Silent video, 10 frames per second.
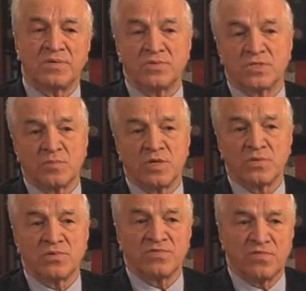or some
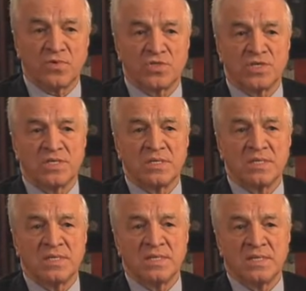other unfortunate
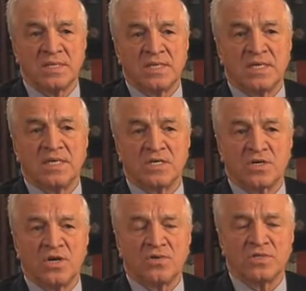
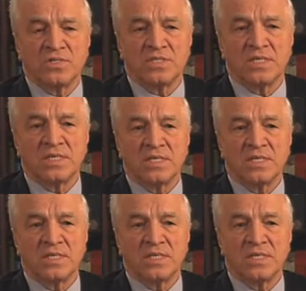occurrence.